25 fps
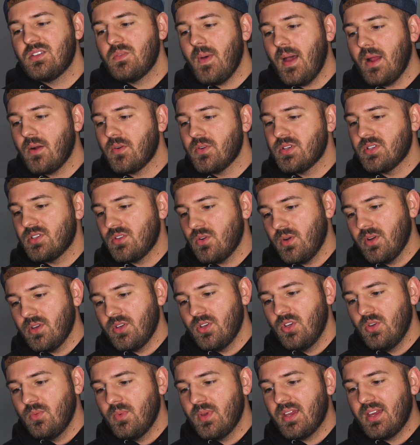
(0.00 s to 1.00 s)
about restoring
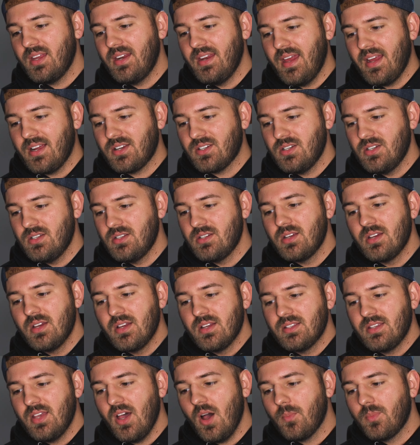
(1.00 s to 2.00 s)
human connection
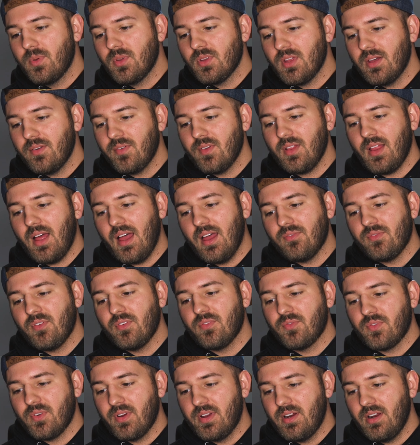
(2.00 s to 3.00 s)
to help you live a life of
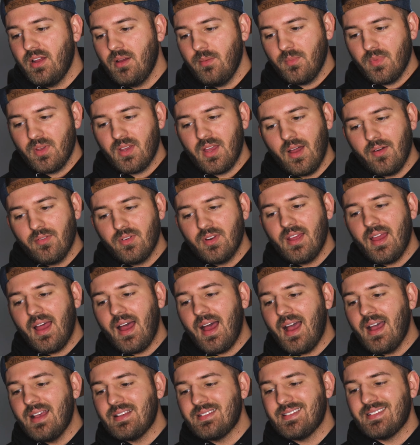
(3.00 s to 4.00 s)
freedom. Covenant
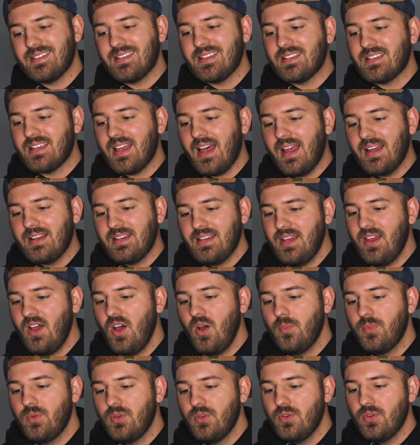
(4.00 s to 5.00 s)
Eyes is designed to
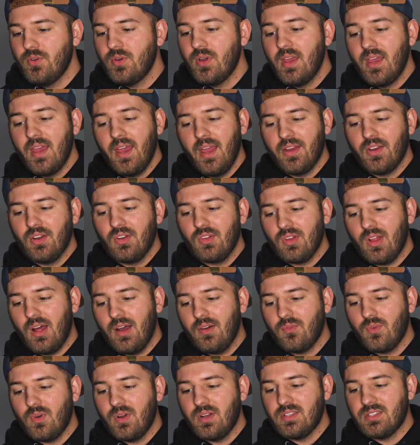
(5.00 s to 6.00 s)
help you and your
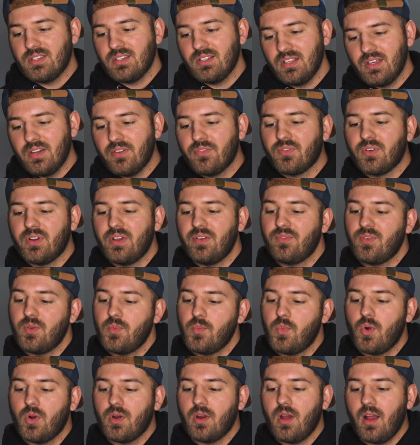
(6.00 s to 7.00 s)
loved ones live free from
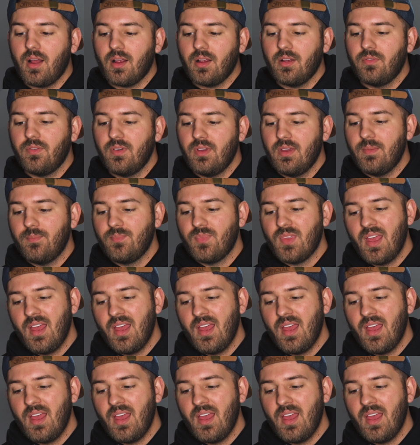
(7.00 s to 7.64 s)
pornography.